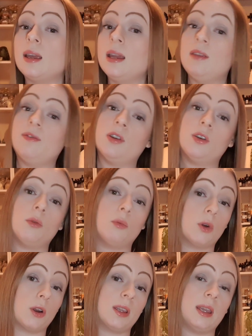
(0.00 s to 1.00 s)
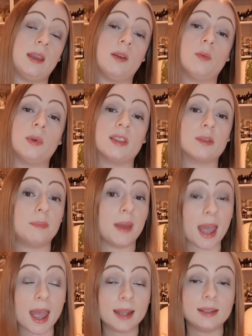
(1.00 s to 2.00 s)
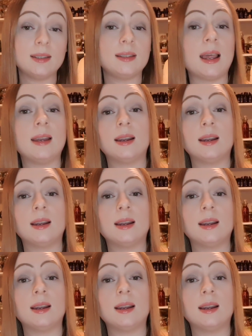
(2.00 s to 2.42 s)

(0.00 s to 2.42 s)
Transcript: even working with pets and